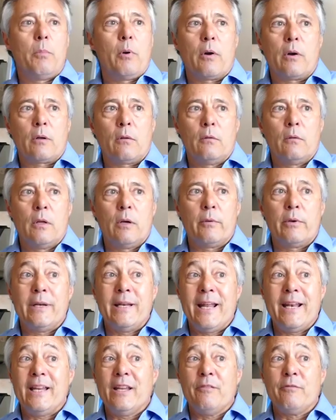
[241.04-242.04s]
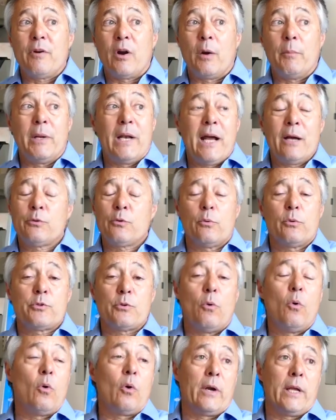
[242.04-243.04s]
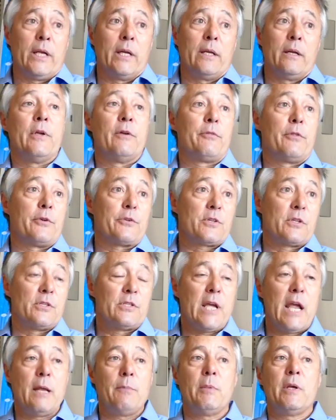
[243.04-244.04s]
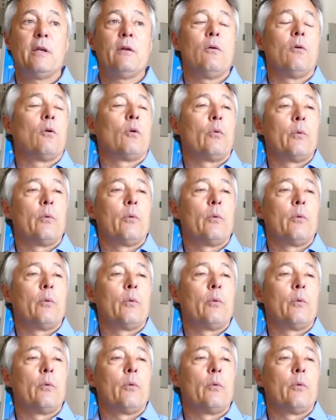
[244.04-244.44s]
particle load in any environment, outdoors or in. If there's containment or